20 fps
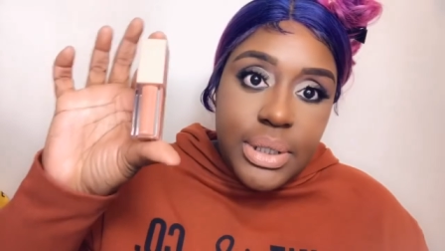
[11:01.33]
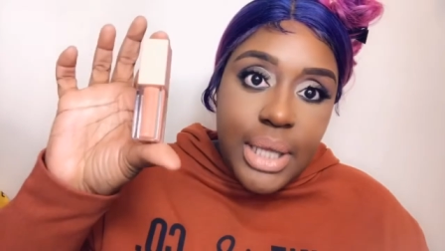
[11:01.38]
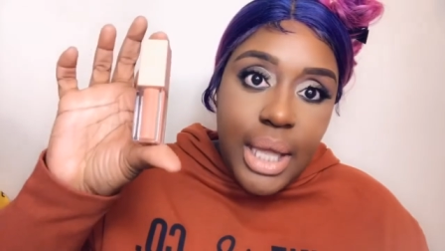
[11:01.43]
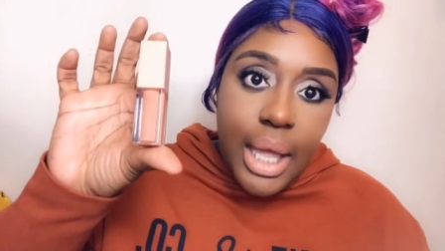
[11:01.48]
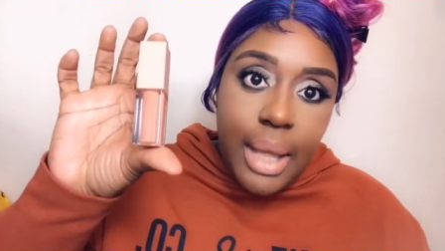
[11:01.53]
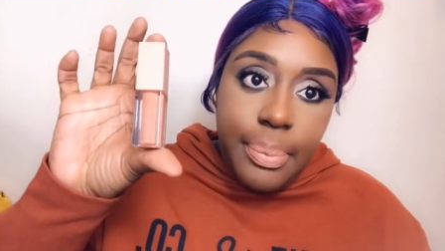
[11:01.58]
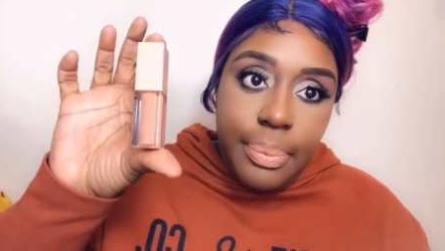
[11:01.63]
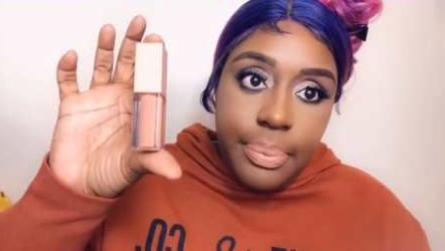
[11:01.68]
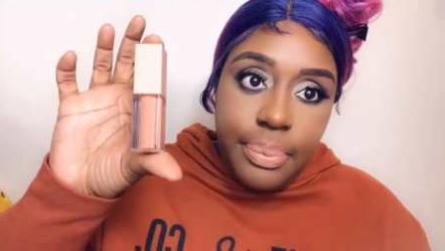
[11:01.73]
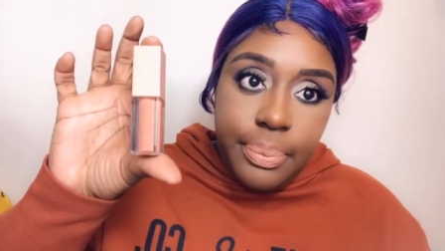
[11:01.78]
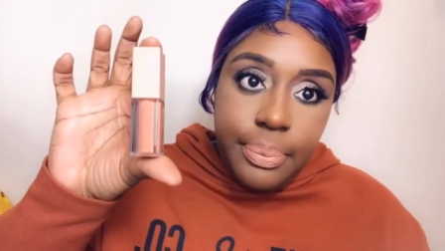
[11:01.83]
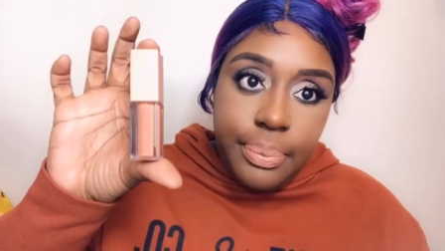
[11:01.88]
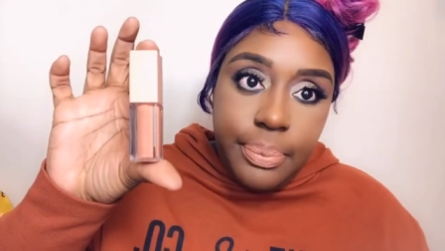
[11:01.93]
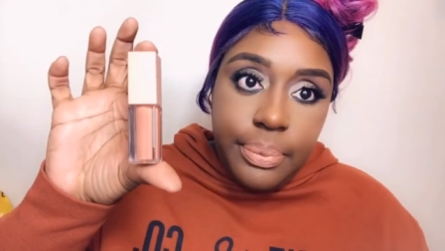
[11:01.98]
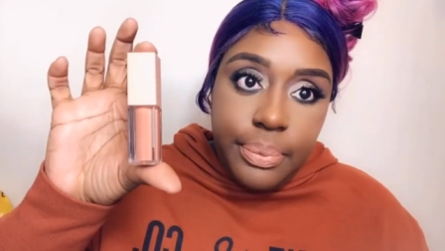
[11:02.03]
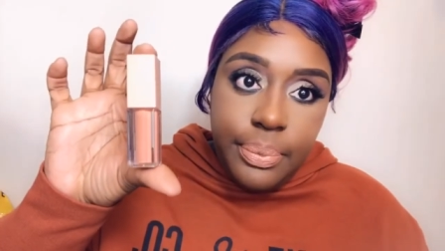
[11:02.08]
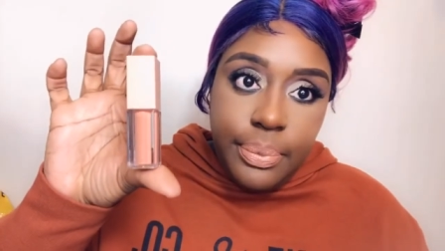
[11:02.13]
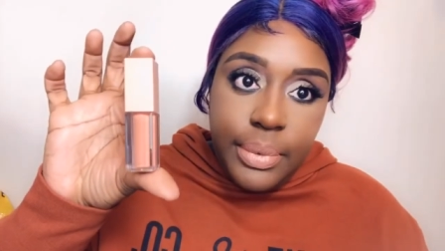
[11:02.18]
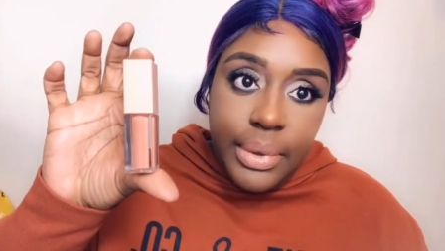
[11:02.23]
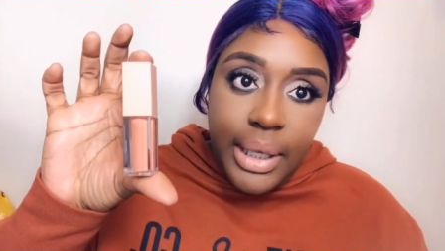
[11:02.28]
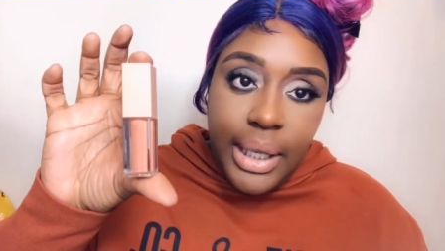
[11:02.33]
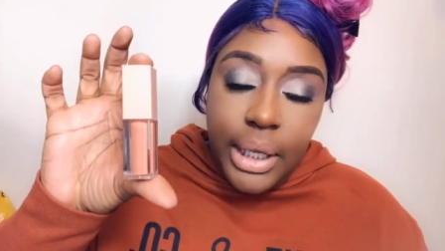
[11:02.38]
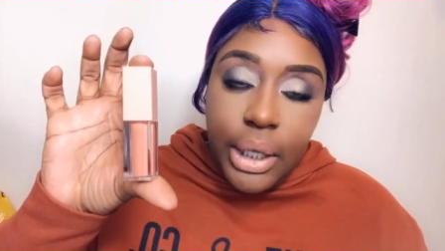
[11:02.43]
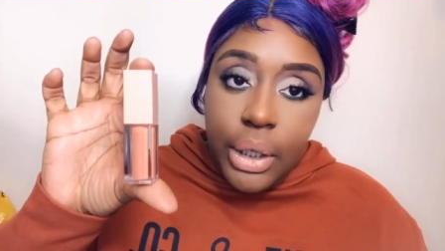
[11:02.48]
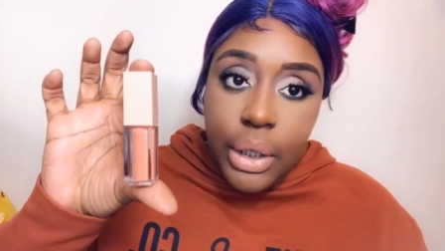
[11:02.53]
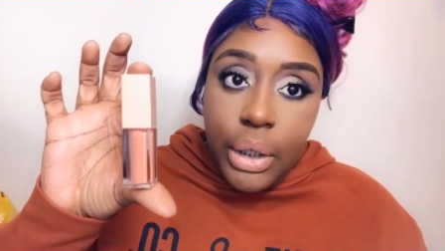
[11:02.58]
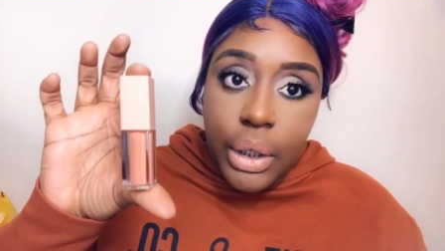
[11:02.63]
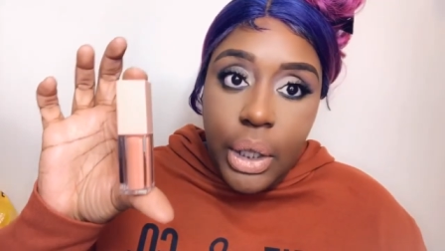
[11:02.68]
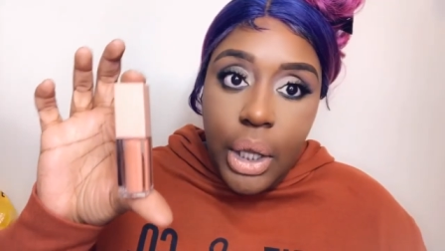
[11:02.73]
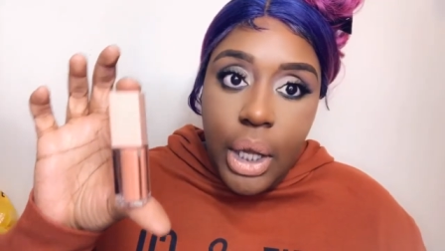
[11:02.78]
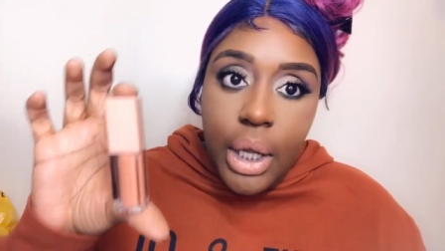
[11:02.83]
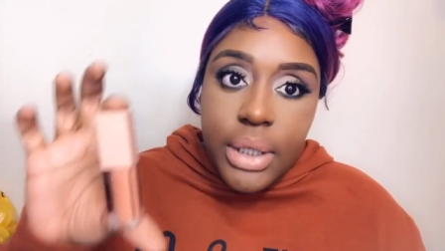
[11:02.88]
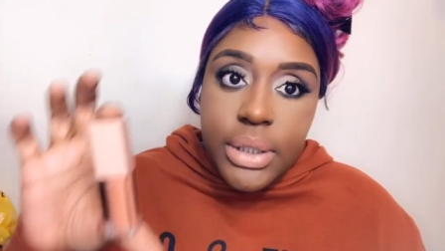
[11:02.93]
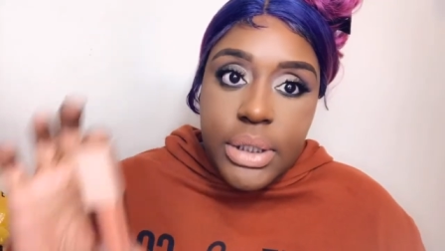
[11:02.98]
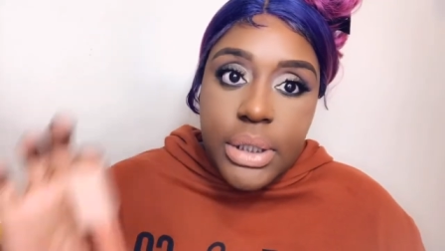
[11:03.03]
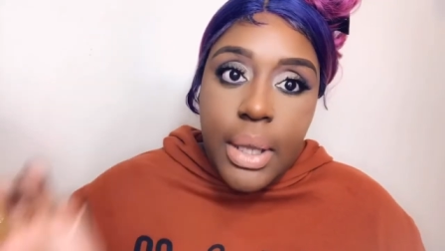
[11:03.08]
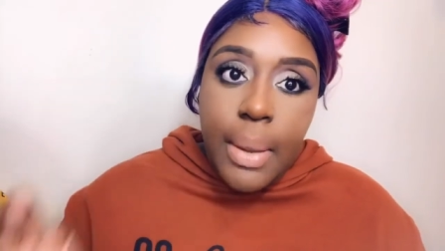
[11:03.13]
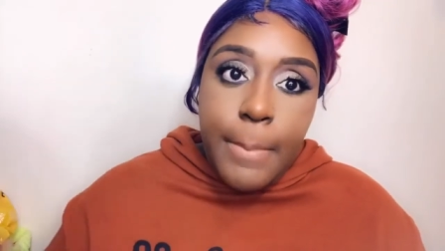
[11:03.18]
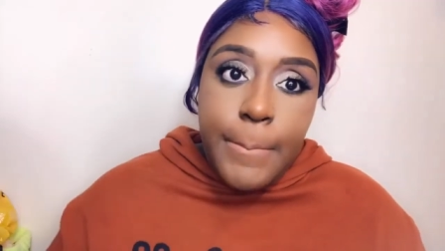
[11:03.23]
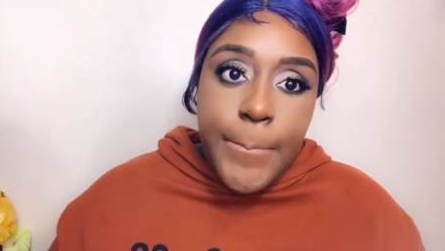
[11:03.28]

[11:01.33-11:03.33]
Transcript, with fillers: top, like a gloss.